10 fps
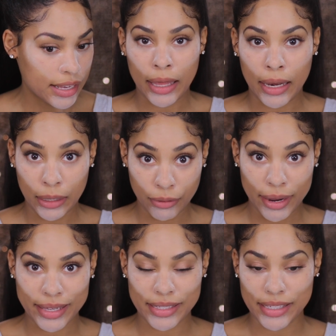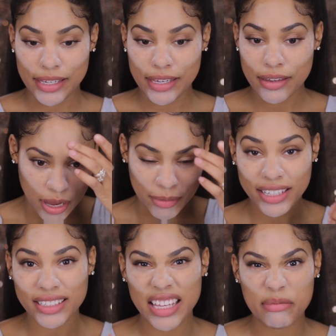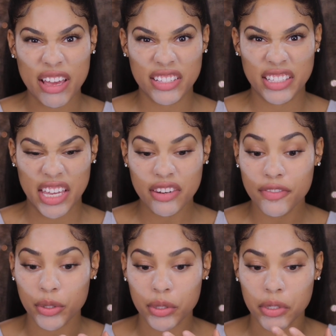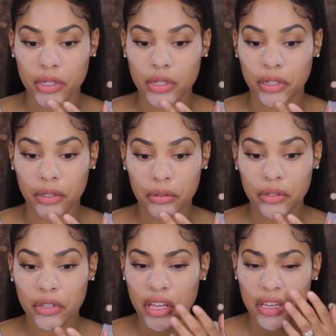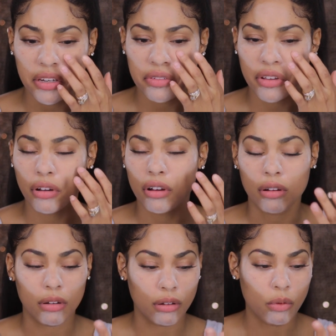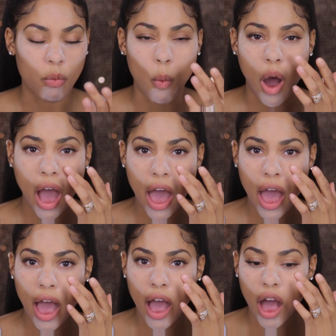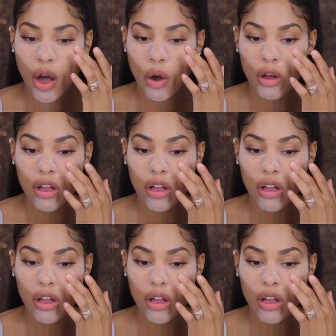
I look crazy. I'm not gonna lie, my skin feels good though. And it, oh, wow.